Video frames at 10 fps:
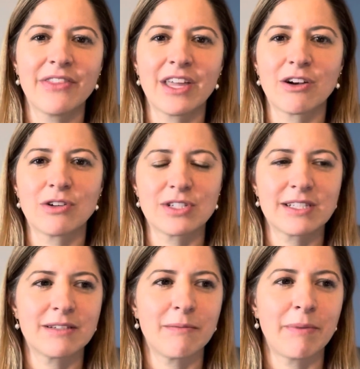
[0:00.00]
that are
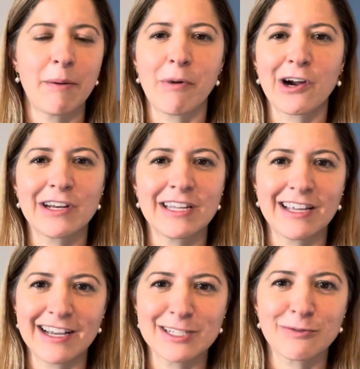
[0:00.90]
just bombarding
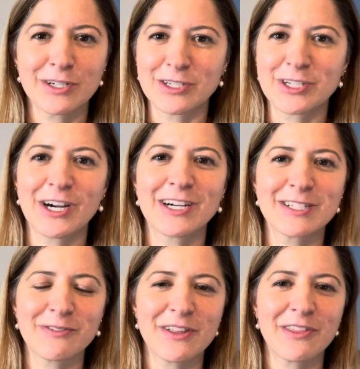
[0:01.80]
us
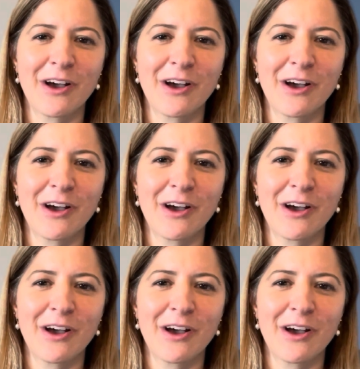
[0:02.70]
realtors with